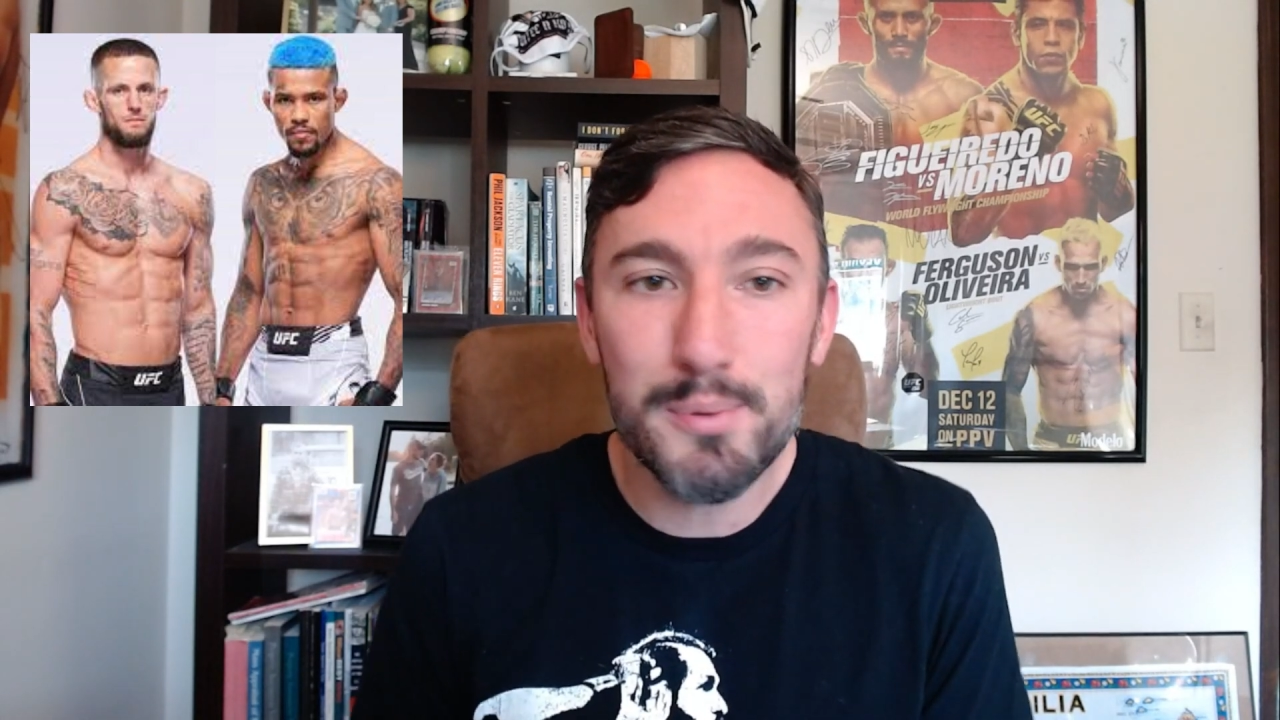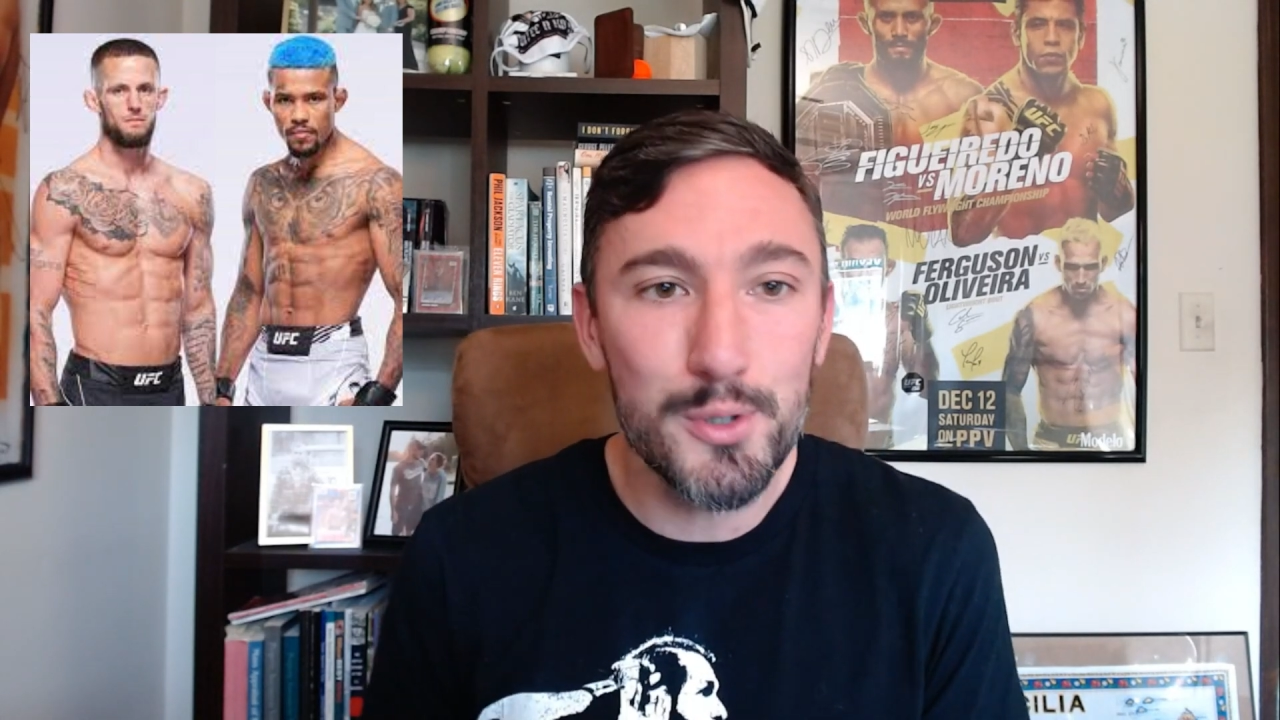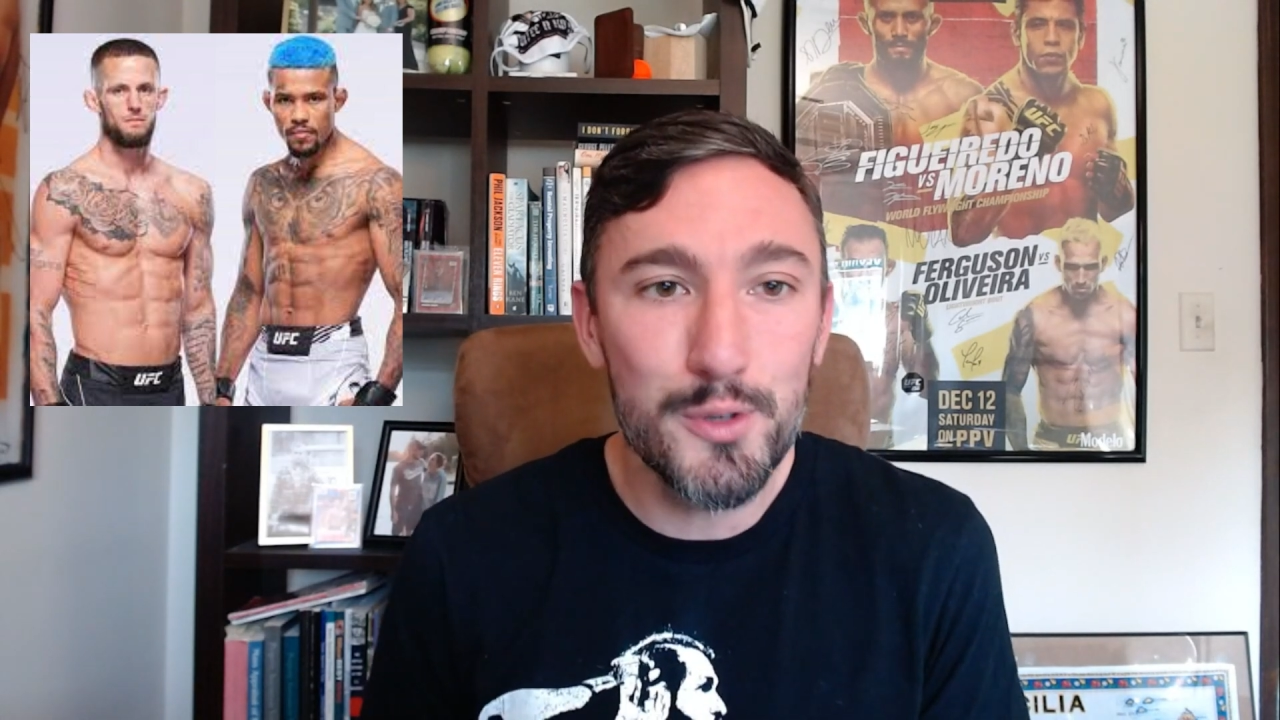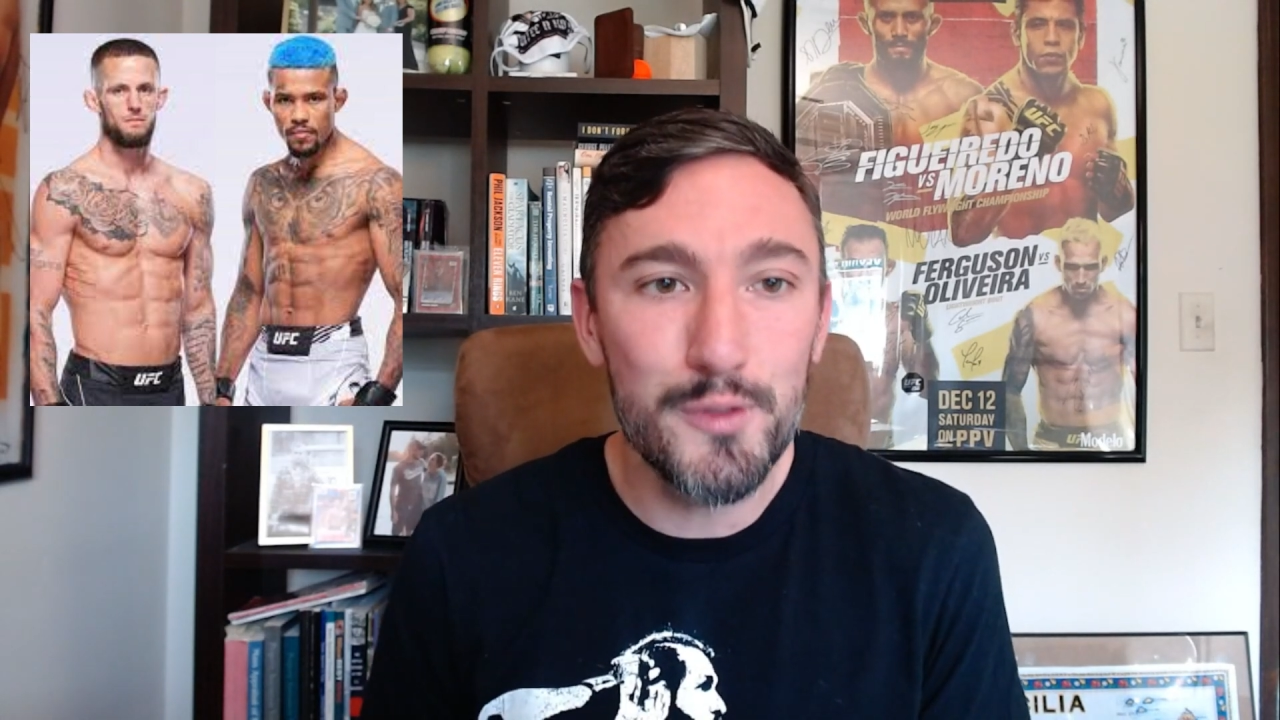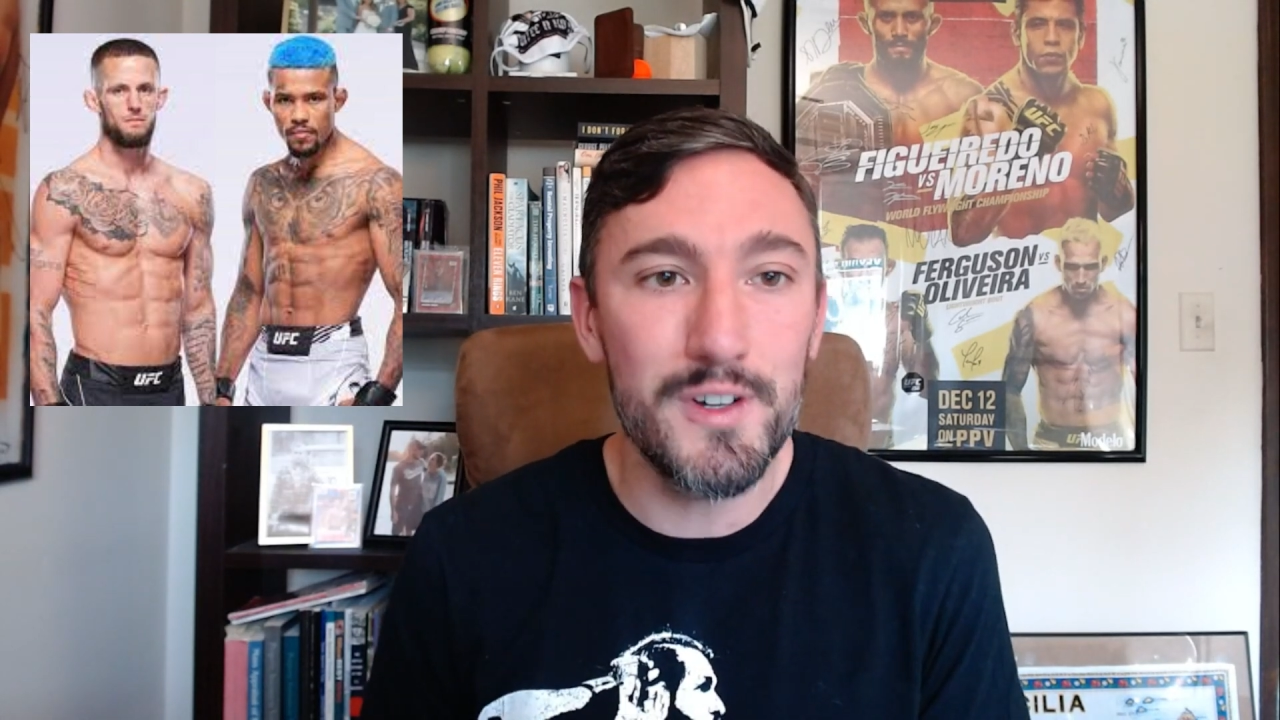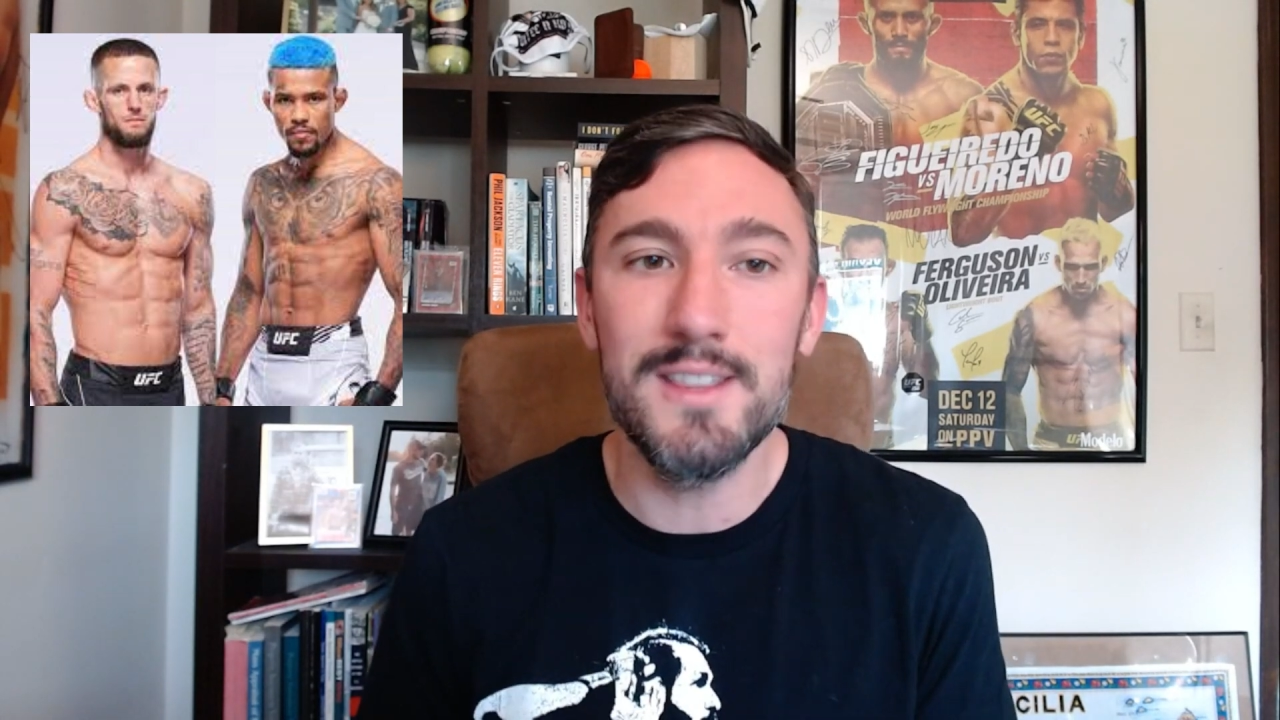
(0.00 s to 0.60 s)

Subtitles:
proven